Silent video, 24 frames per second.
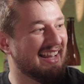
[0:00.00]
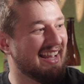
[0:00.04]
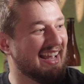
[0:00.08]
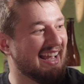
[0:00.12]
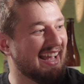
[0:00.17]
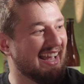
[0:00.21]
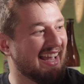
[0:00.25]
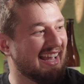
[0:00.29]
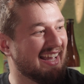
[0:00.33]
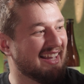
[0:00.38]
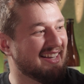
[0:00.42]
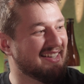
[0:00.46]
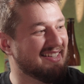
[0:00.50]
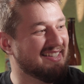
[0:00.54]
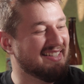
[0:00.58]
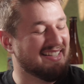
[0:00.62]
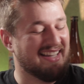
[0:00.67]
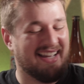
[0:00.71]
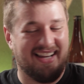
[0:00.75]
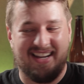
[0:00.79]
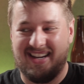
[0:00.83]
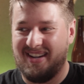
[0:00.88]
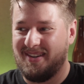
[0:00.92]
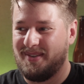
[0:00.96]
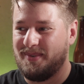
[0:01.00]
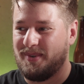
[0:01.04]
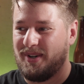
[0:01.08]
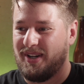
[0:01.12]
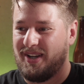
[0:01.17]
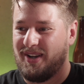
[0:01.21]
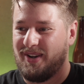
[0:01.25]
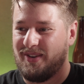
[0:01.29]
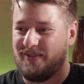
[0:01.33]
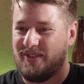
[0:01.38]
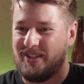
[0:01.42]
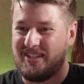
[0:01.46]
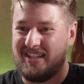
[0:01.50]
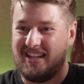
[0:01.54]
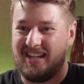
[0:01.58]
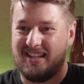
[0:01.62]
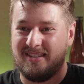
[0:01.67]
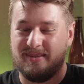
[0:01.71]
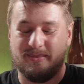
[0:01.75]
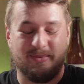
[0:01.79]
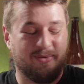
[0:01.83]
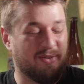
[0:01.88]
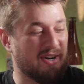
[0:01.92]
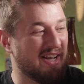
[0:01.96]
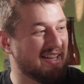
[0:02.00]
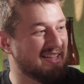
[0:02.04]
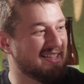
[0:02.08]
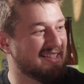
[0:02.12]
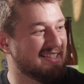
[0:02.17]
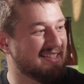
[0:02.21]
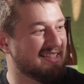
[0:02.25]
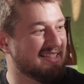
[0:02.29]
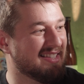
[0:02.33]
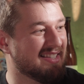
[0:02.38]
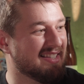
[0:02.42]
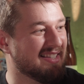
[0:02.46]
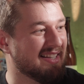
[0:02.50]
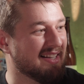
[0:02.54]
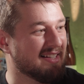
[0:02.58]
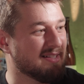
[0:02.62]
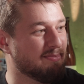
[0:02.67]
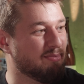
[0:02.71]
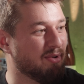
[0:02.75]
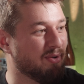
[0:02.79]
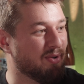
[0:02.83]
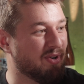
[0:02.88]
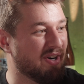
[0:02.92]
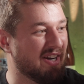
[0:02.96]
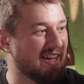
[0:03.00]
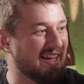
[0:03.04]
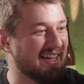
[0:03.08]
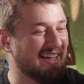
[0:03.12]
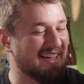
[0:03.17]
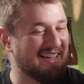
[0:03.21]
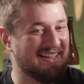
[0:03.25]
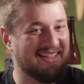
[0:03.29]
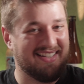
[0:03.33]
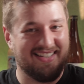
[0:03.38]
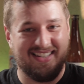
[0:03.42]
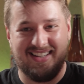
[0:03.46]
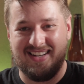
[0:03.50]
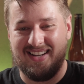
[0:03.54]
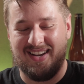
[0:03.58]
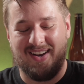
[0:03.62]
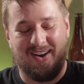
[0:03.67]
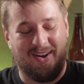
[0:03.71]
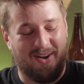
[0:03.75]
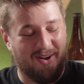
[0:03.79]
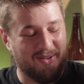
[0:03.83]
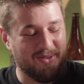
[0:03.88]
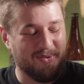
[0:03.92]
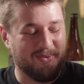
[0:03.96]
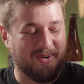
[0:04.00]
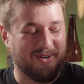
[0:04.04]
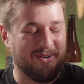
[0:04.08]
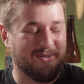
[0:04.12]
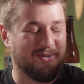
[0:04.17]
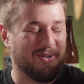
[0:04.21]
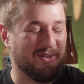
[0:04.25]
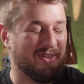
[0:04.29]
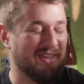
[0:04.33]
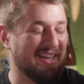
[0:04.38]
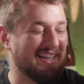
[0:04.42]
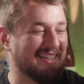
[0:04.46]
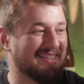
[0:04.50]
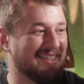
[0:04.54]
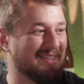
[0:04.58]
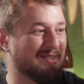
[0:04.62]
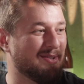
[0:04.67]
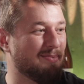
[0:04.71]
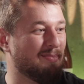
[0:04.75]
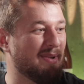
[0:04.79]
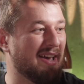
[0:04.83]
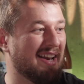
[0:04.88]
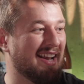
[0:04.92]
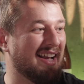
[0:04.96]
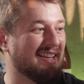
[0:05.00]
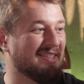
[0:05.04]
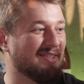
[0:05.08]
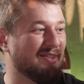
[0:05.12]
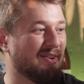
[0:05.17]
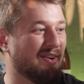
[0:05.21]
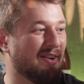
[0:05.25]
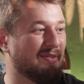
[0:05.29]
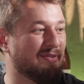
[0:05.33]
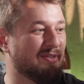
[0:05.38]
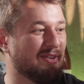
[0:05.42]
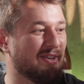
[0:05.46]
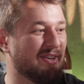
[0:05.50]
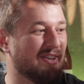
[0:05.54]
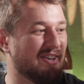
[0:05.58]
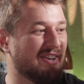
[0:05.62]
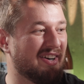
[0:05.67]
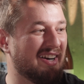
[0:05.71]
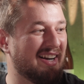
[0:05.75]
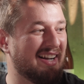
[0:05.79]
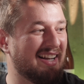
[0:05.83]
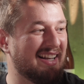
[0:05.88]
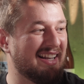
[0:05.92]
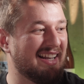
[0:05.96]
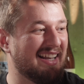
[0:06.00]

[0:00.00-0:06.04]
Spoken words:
And we're here visiting some friends, exploring all the wonderful things that Japan has to offer,